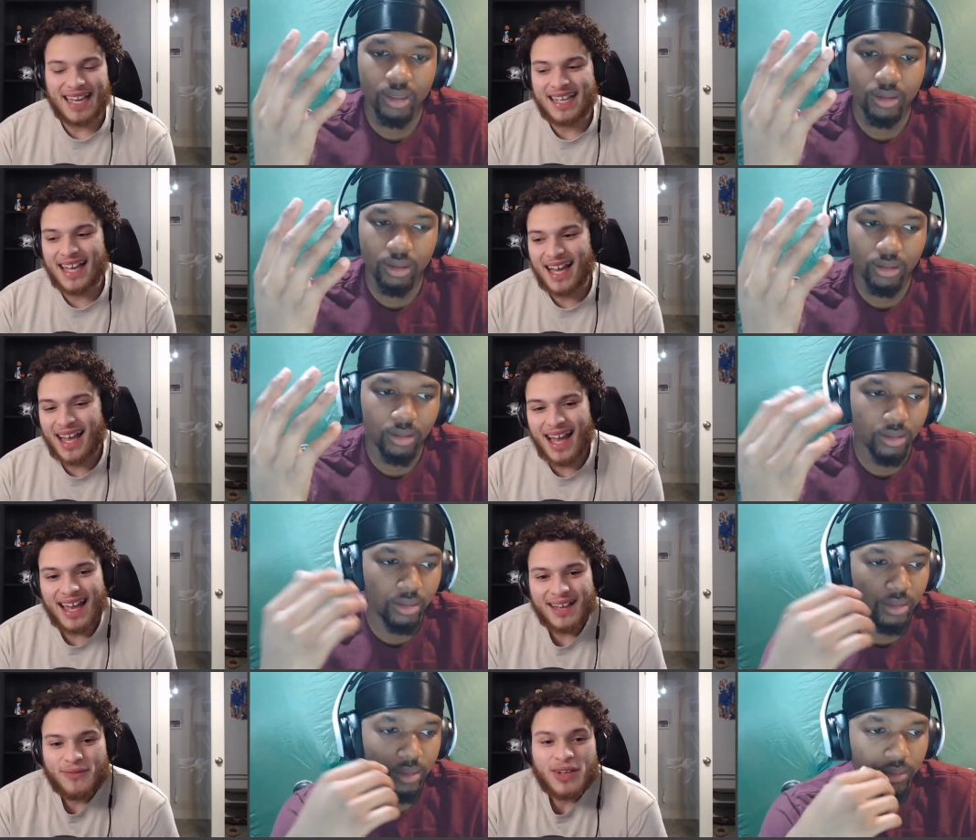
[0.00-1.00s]
Speaker 1: he
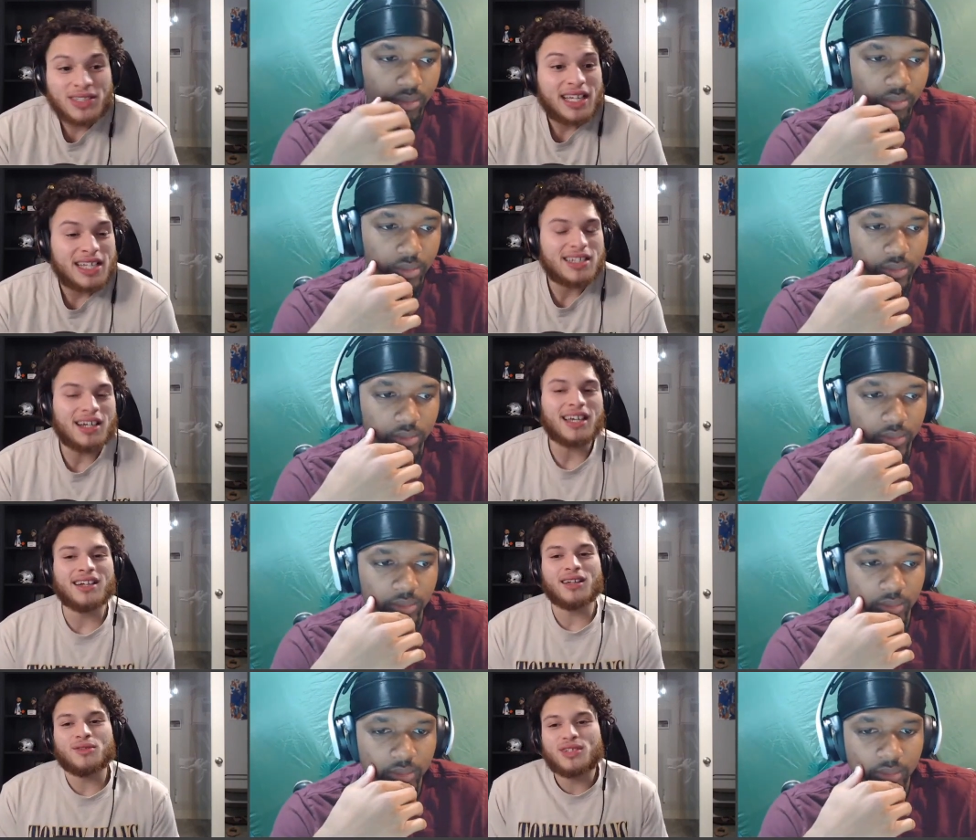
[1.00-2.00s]
he feels like he's gonna
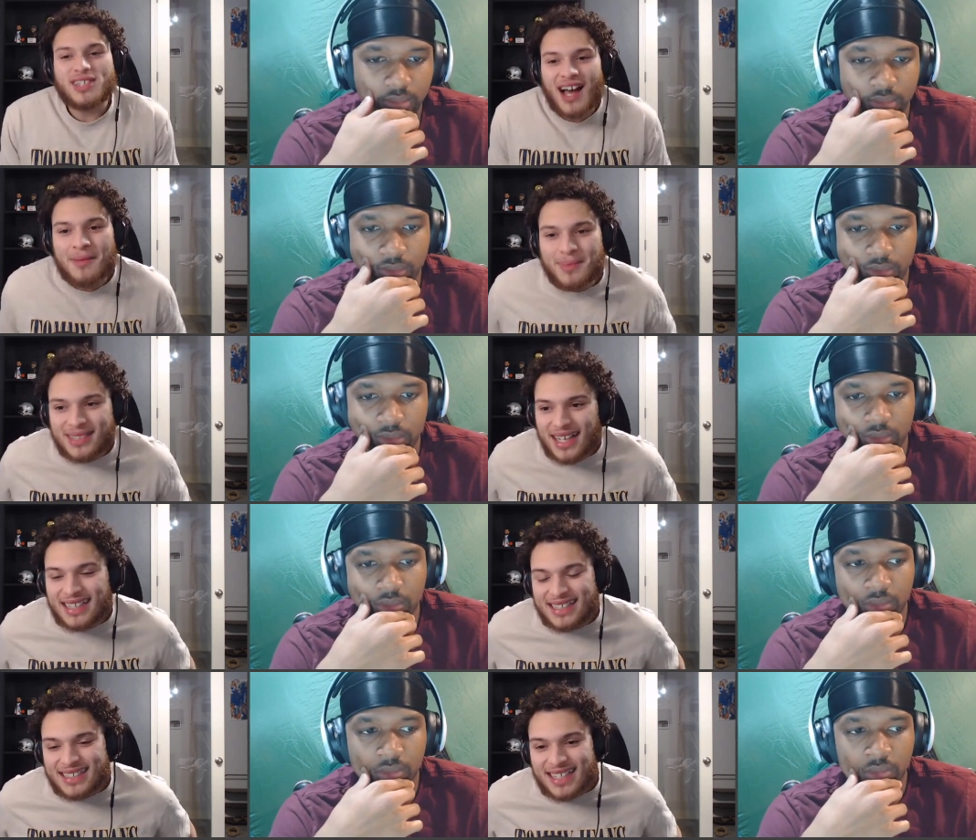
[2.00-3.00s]
get another shot but
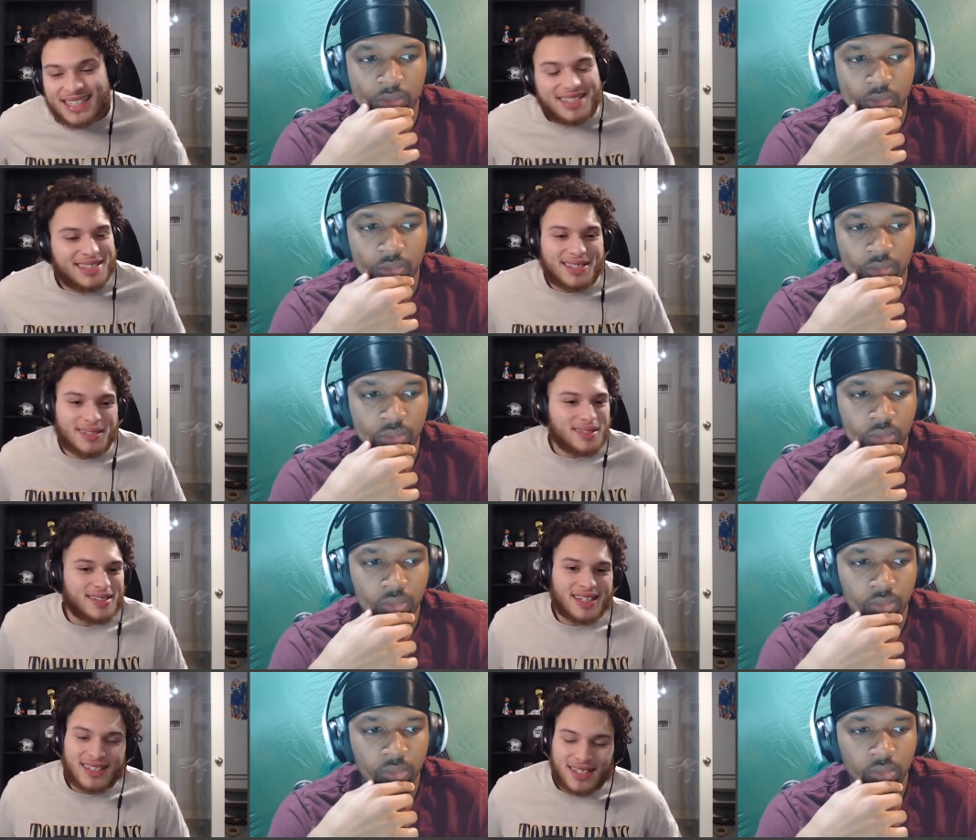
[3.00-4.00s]
like this is
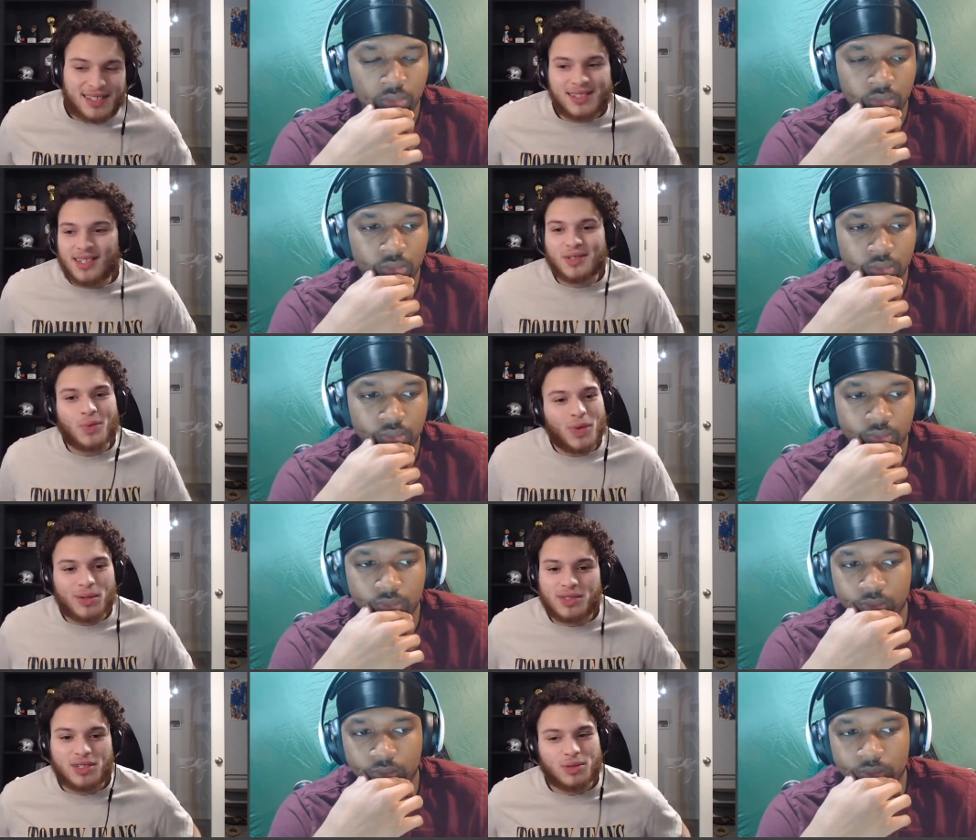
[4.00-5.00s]
just it's just such a
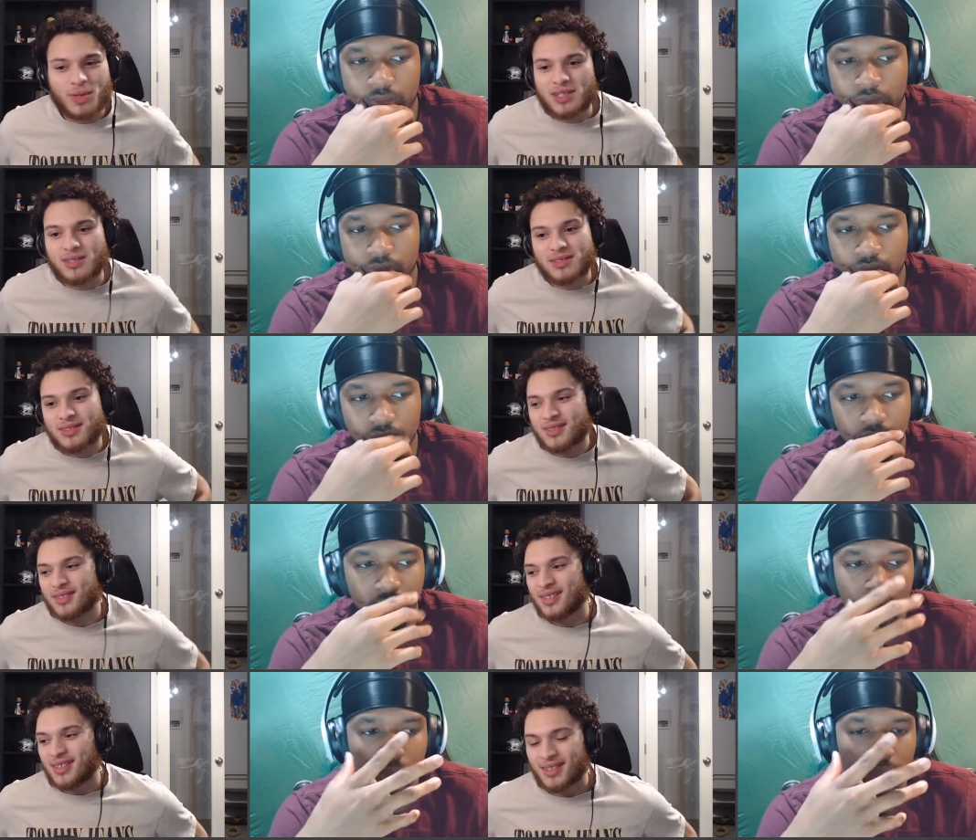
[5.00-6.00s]
weird situation
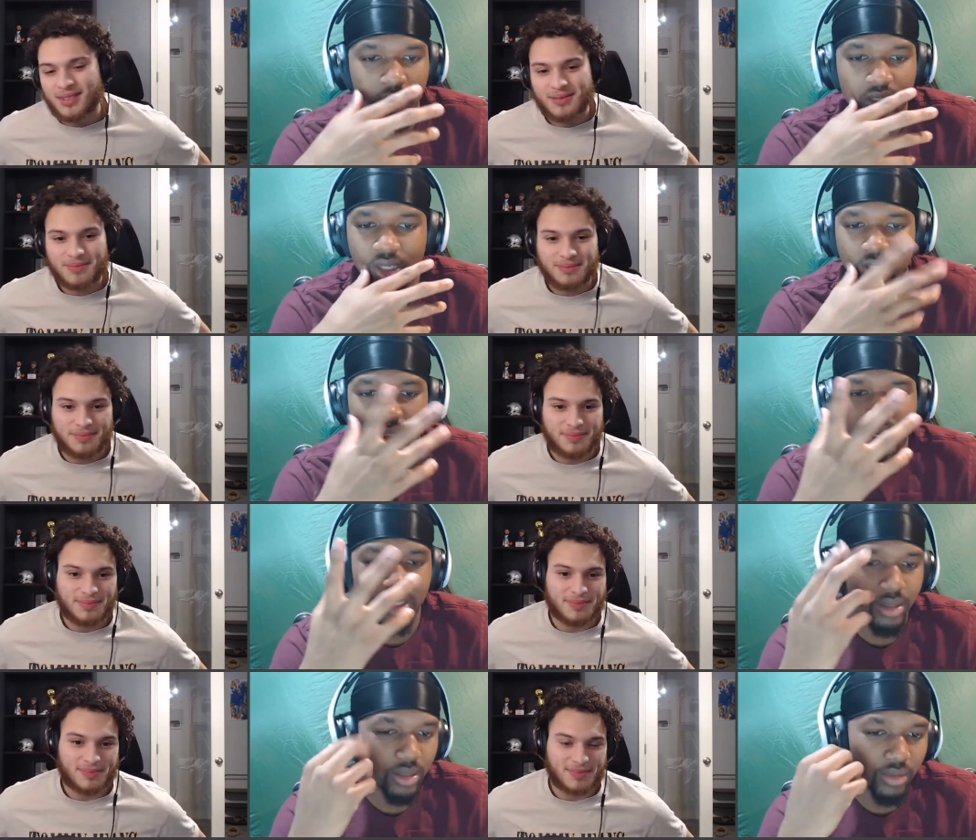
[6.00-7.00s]
Speaker 2: and it's, it's like
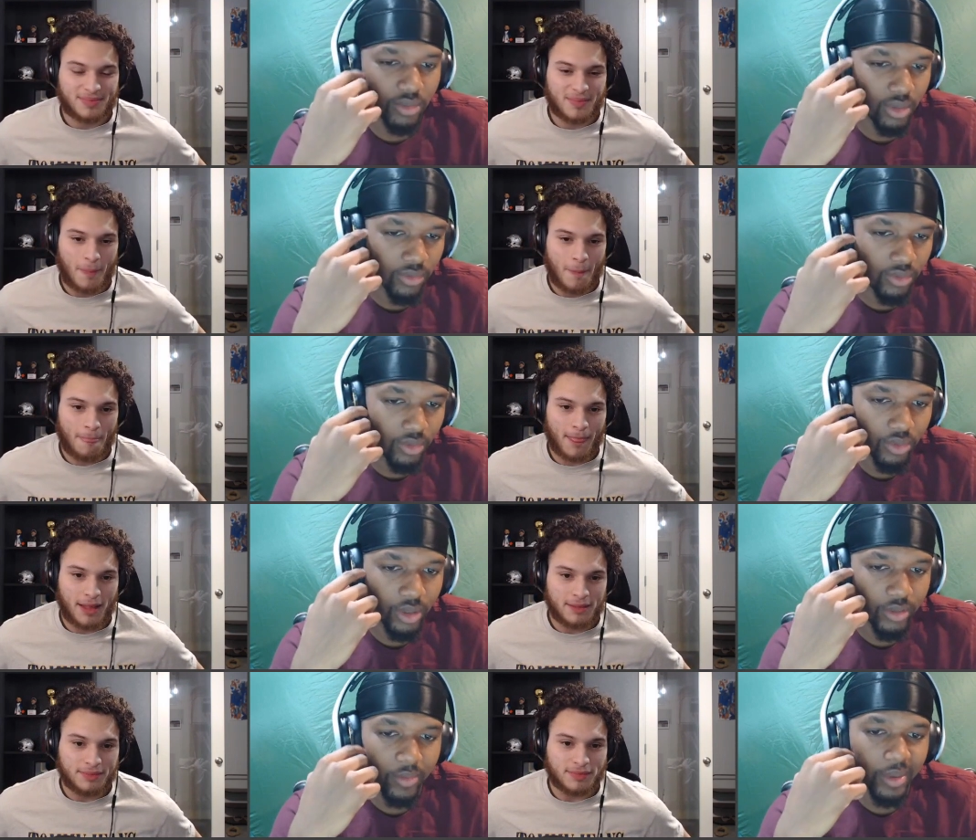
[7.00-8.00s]
if if you're
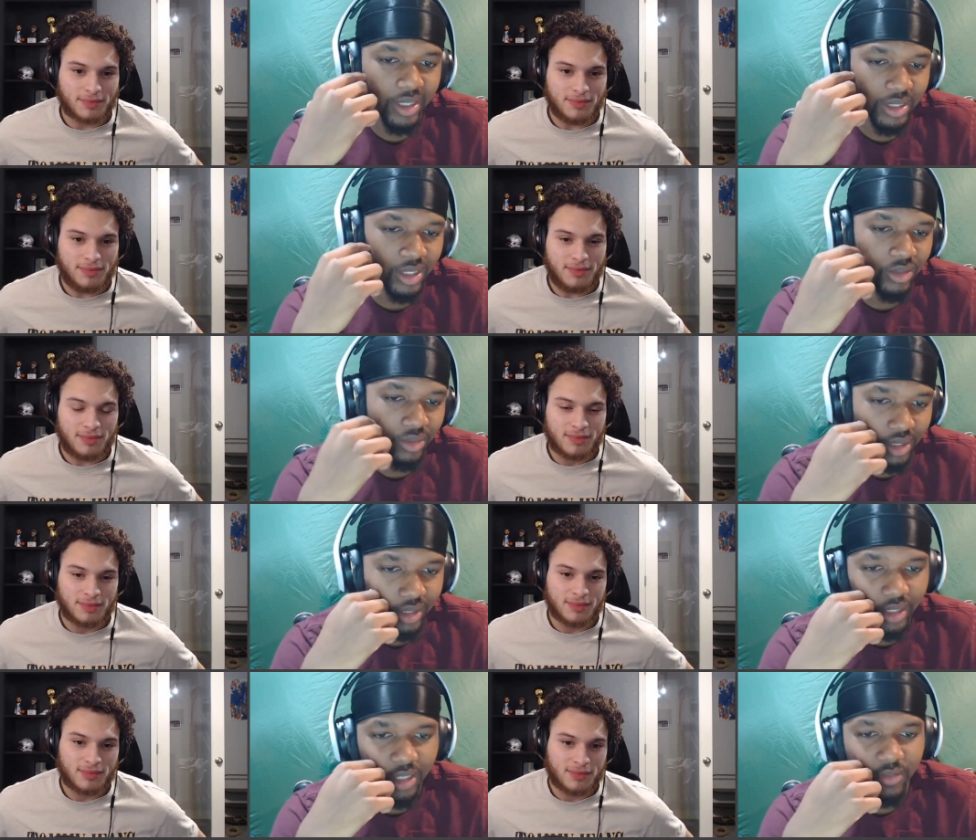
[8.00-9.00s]
really the biggest thing is really is
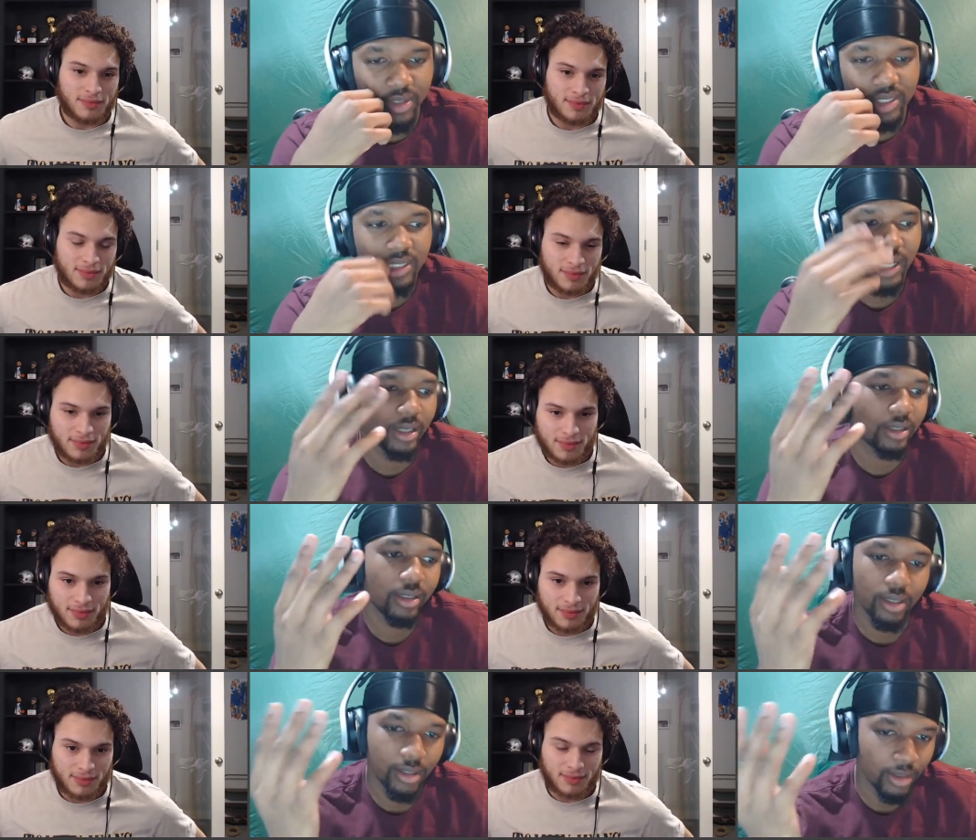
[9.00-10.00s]
the defense. It's like
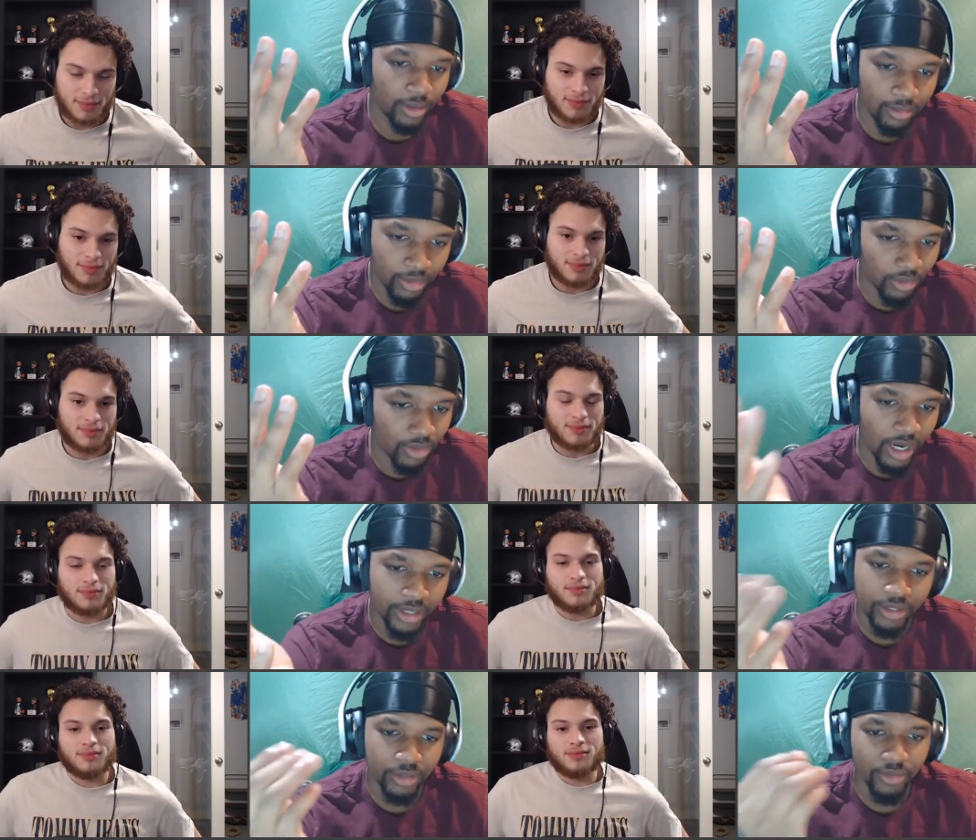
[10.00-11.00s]
the
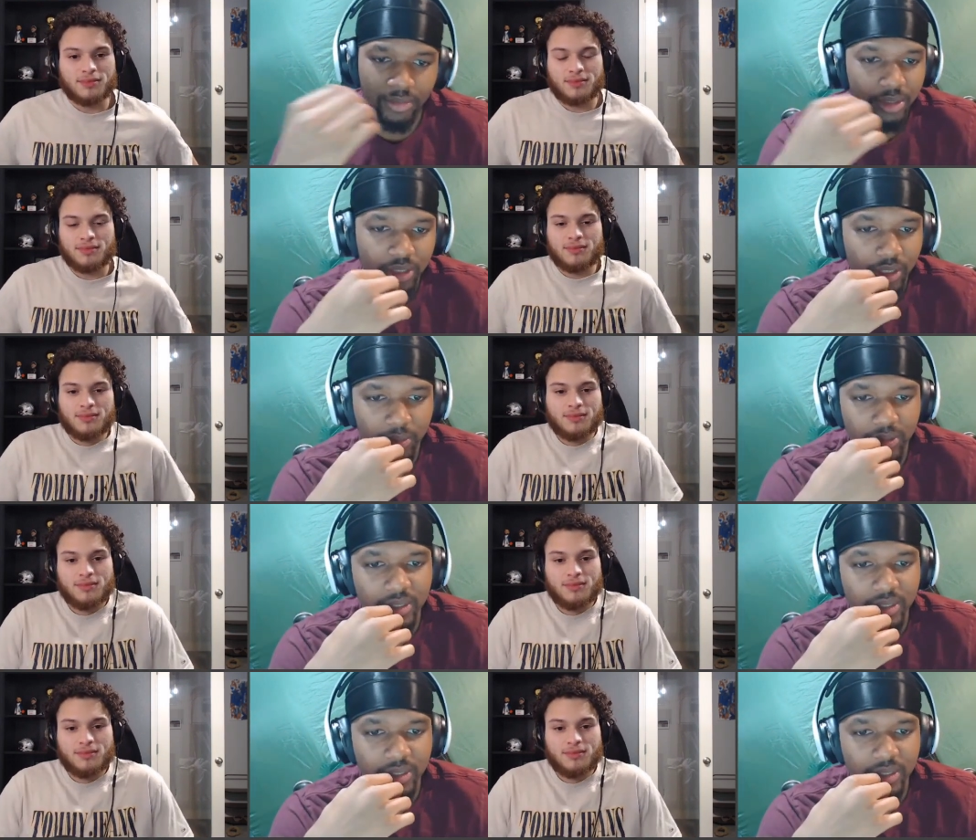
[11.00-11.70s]
roster from the jump was